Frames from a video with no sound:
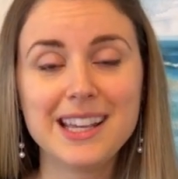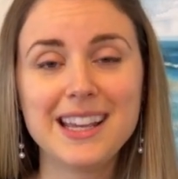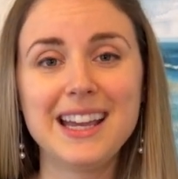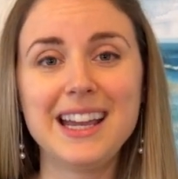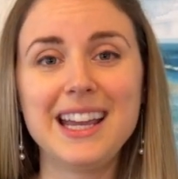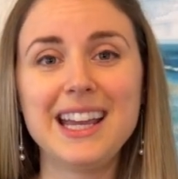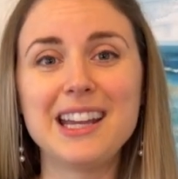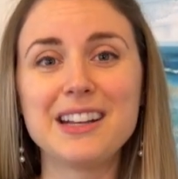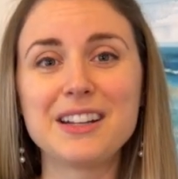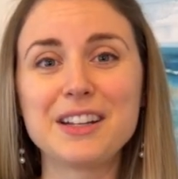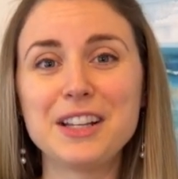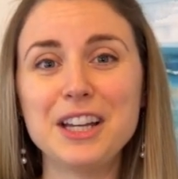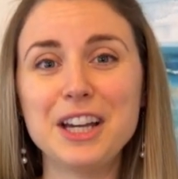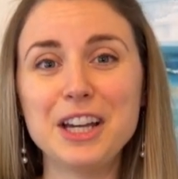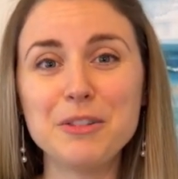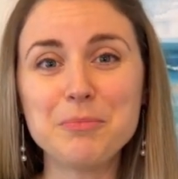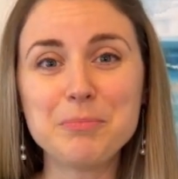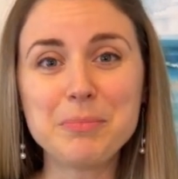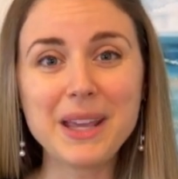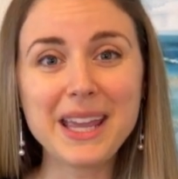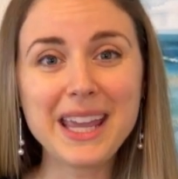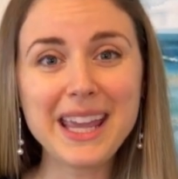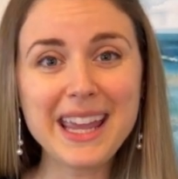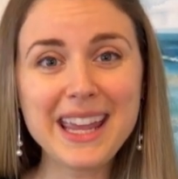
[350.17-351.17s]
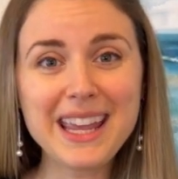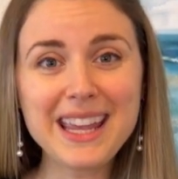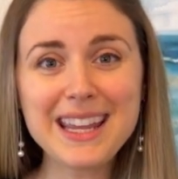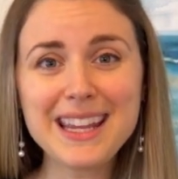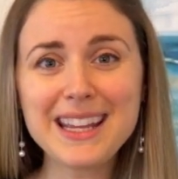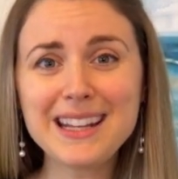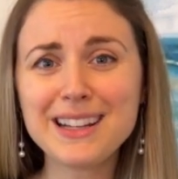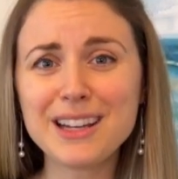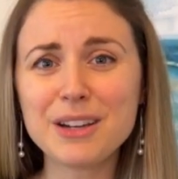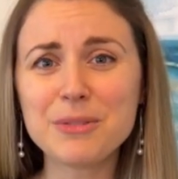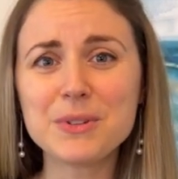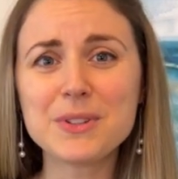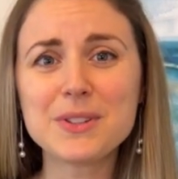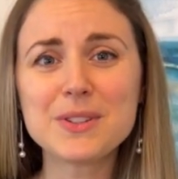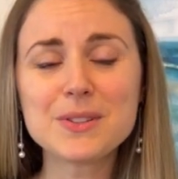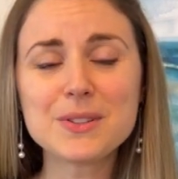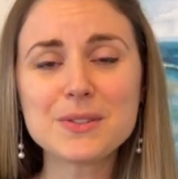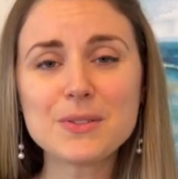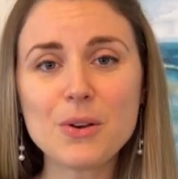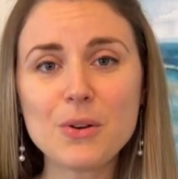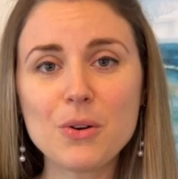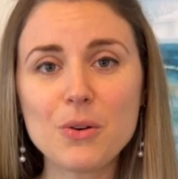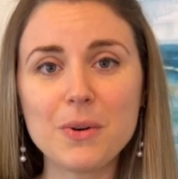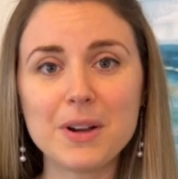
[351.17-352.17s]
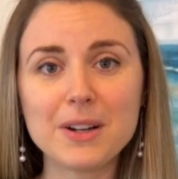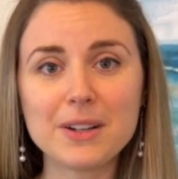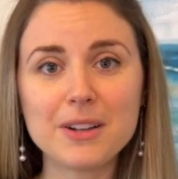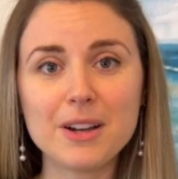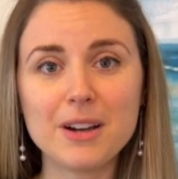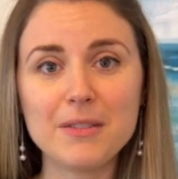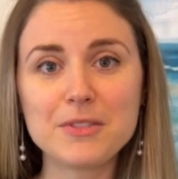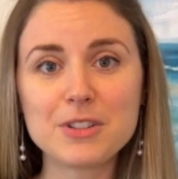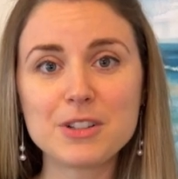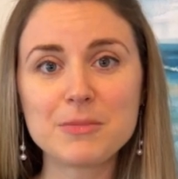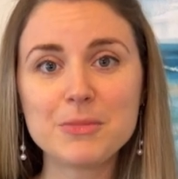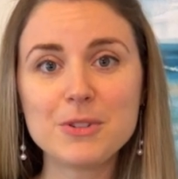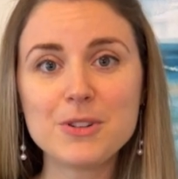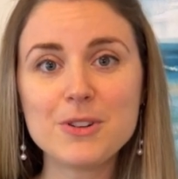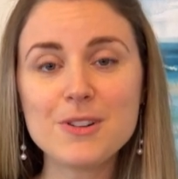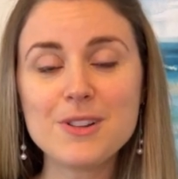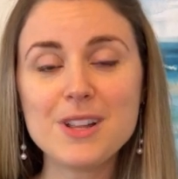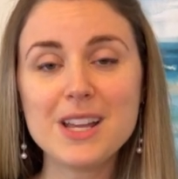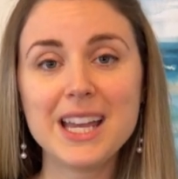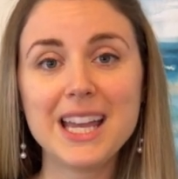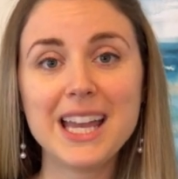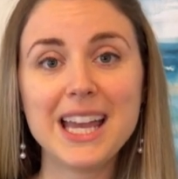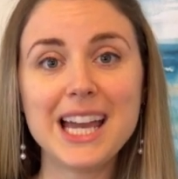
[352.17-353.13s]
I had gut pain. I was so uncomfortable.